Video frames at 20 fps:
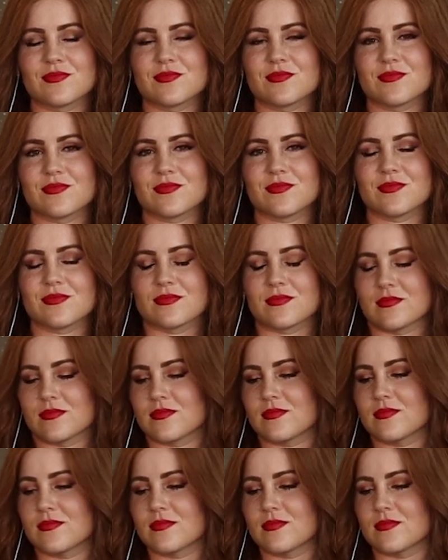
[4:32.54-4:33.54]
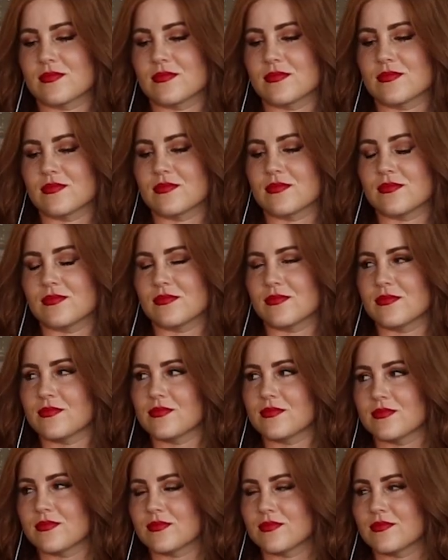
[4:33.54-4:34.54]

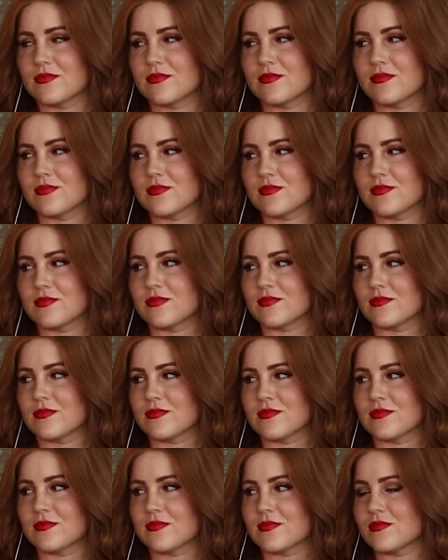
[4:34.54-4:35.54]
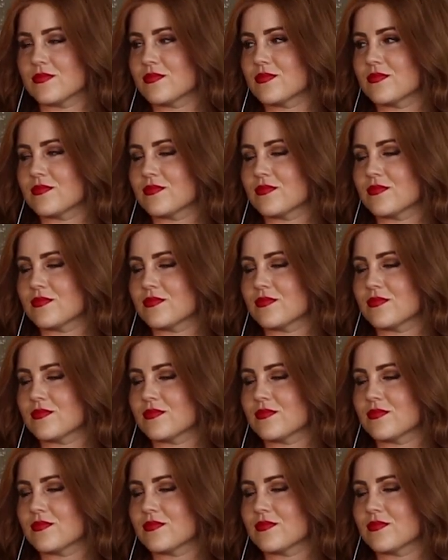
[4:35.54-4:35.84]
No words are spoken by the person on screen.